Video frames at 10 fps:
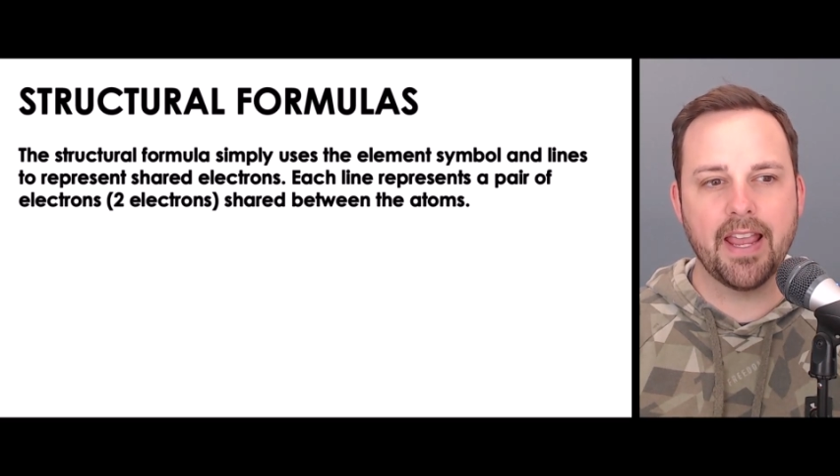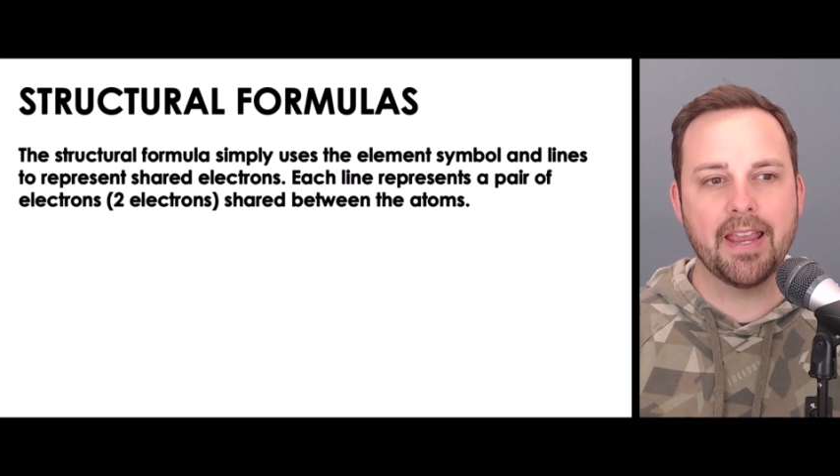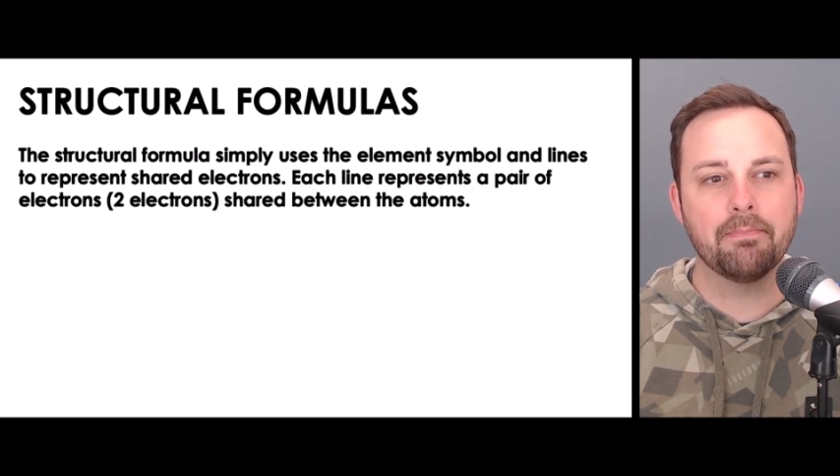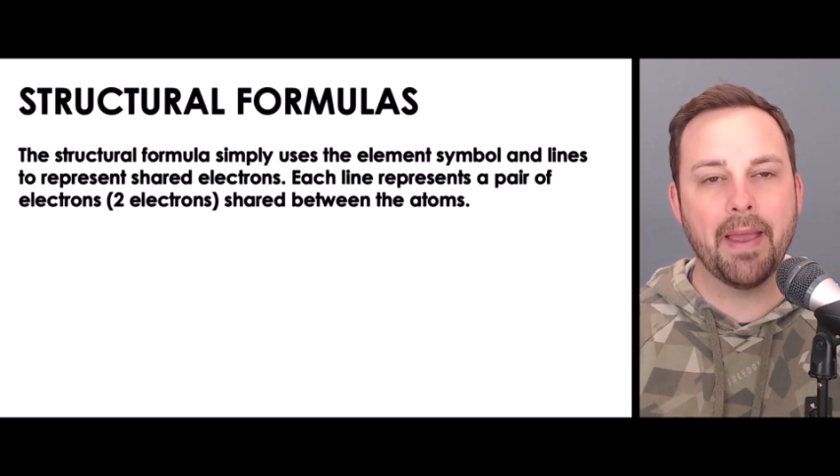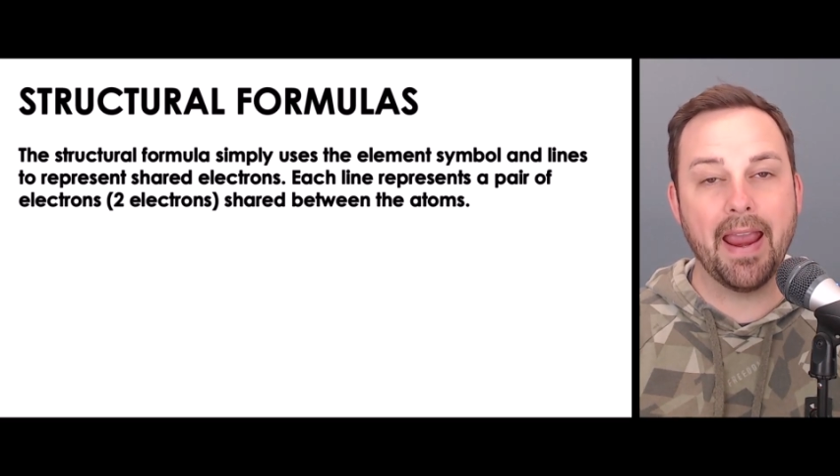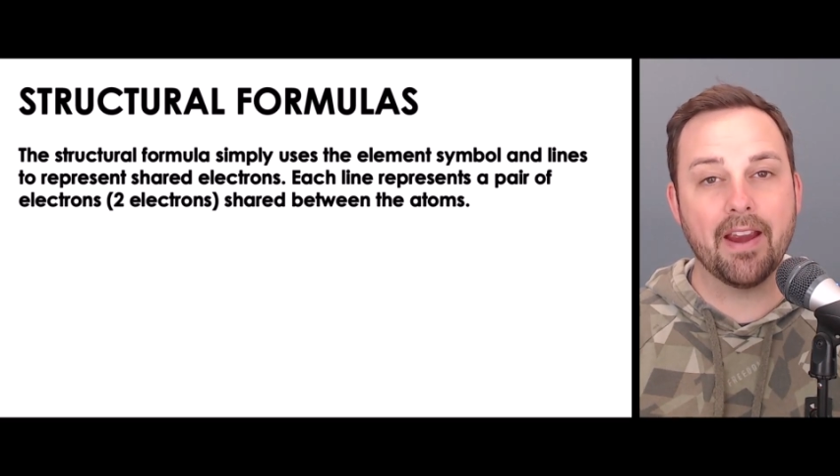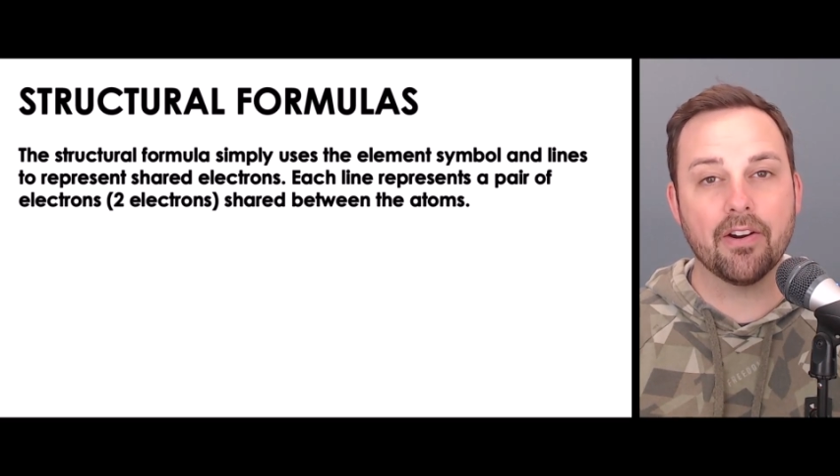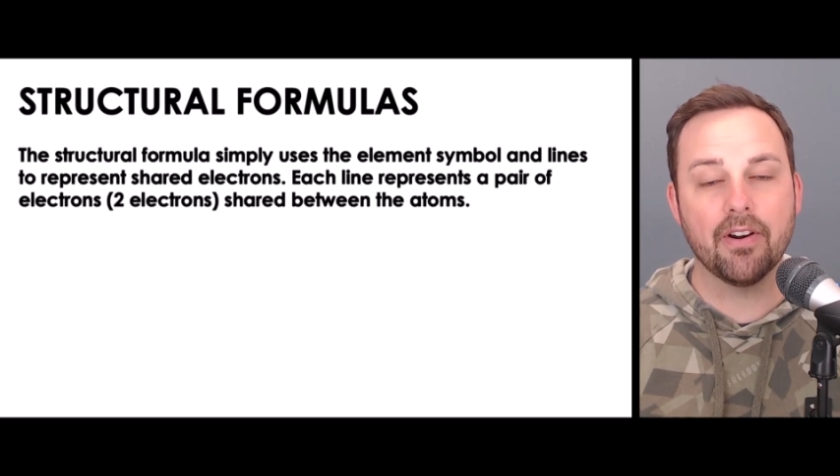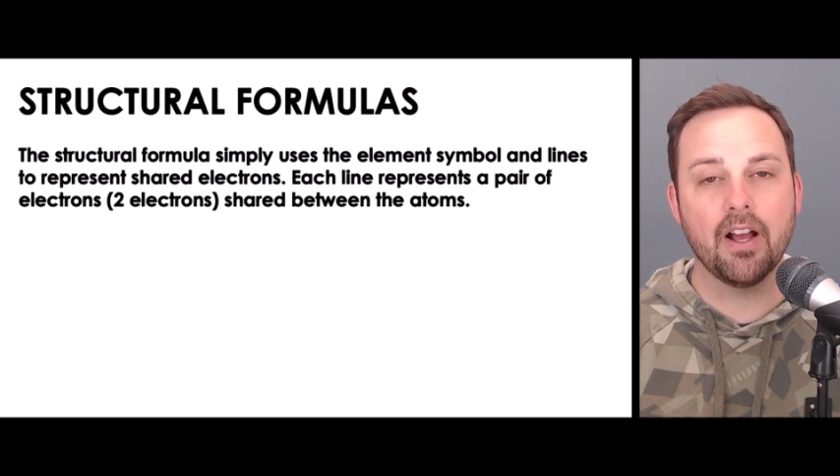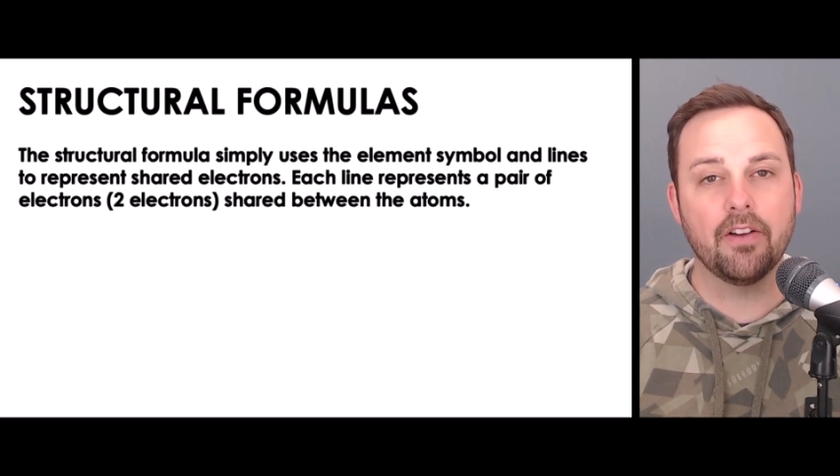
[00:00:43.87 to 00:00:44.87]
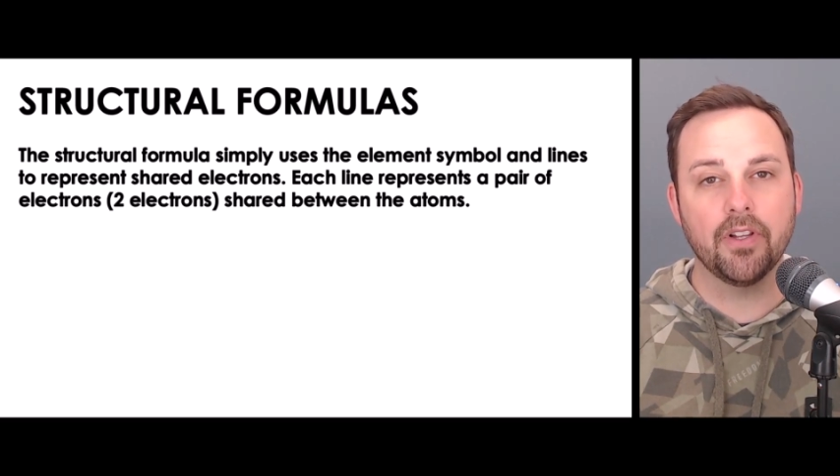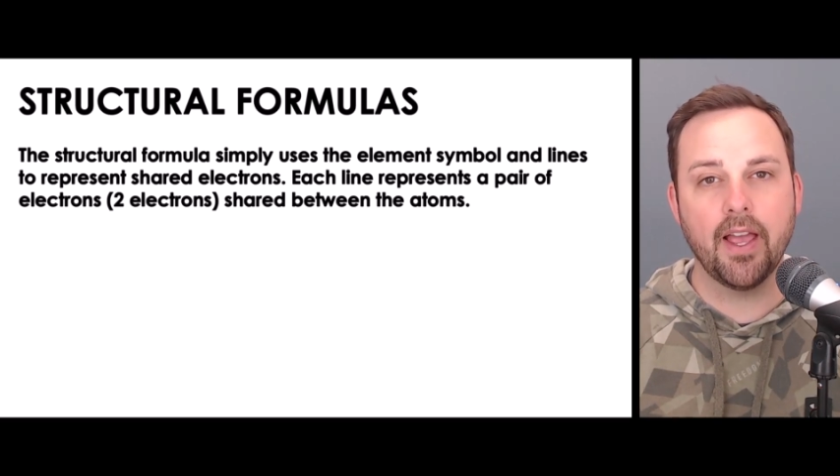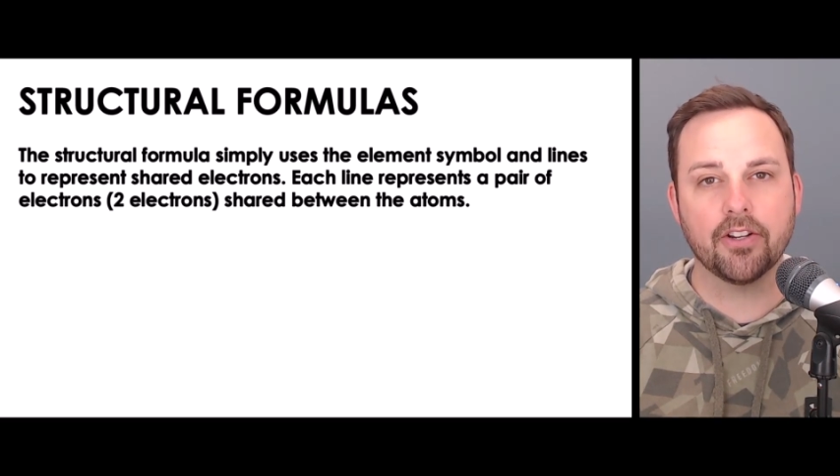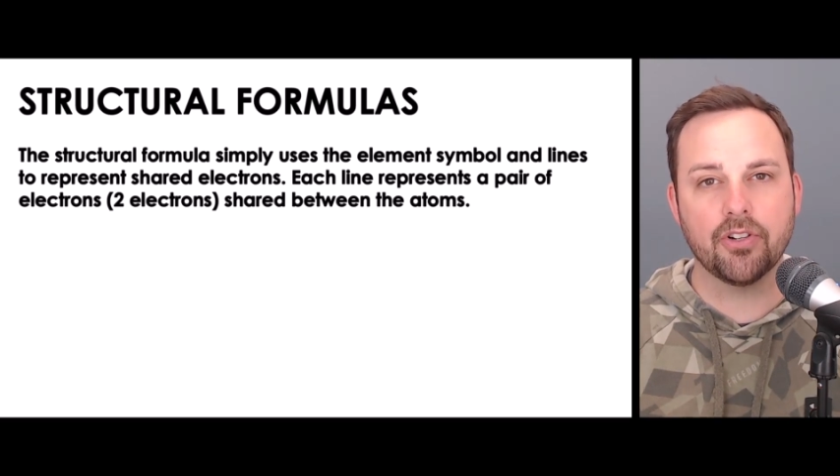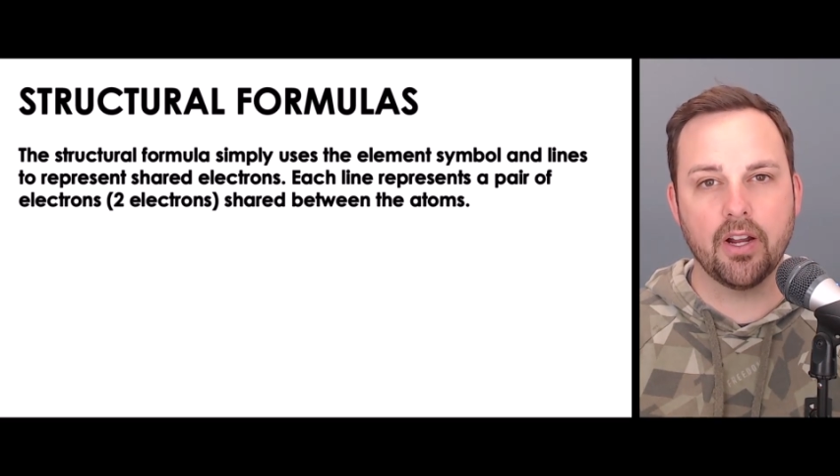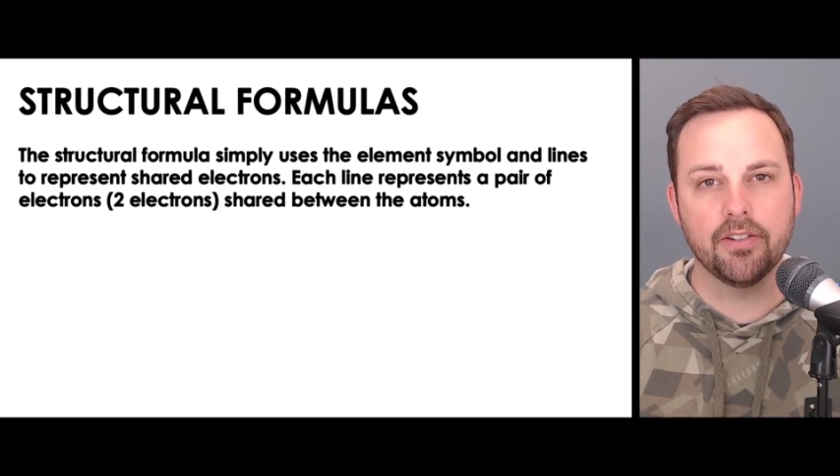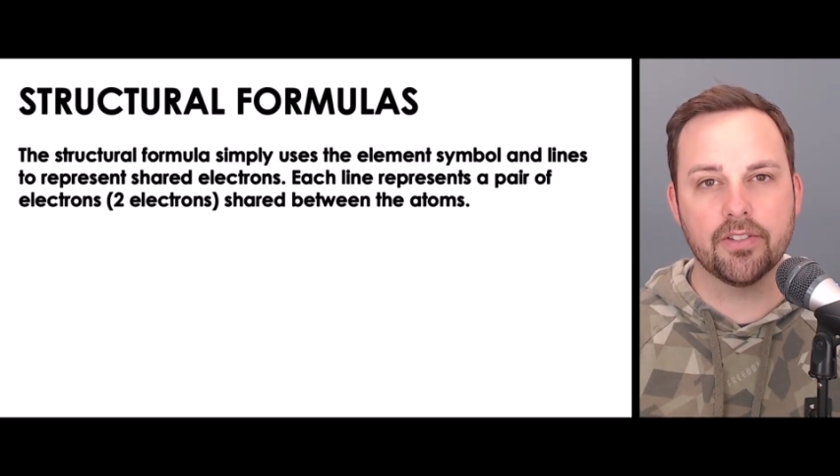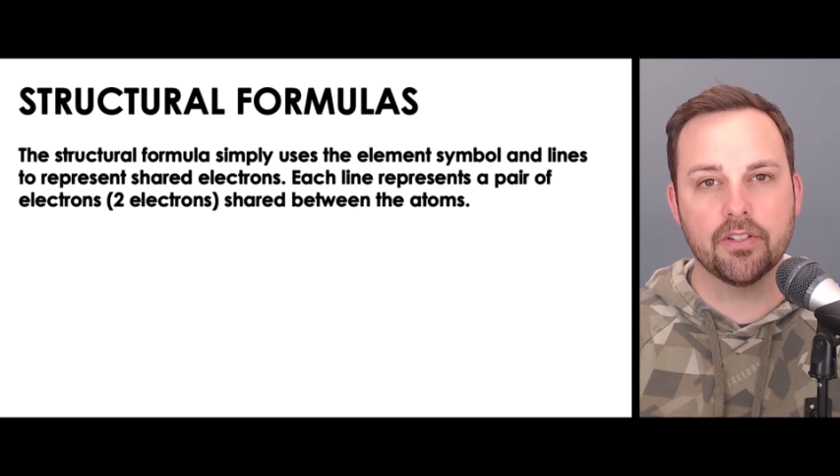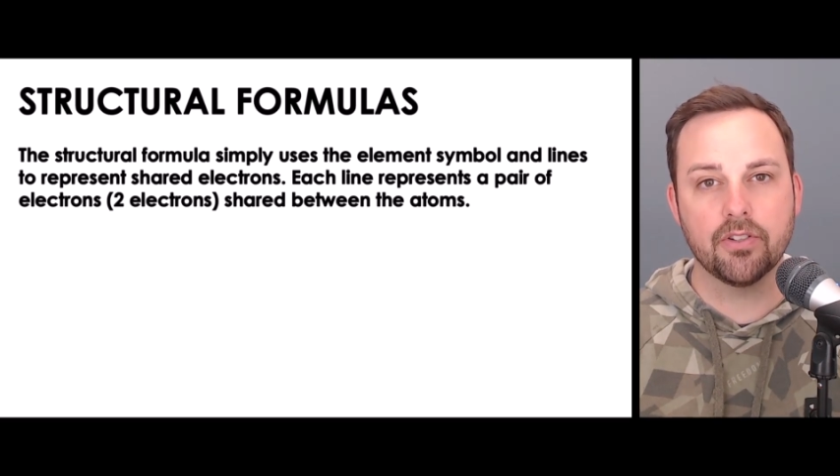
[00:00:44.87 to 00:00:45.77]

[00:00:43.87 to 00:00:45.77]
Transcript: a pair of electrons,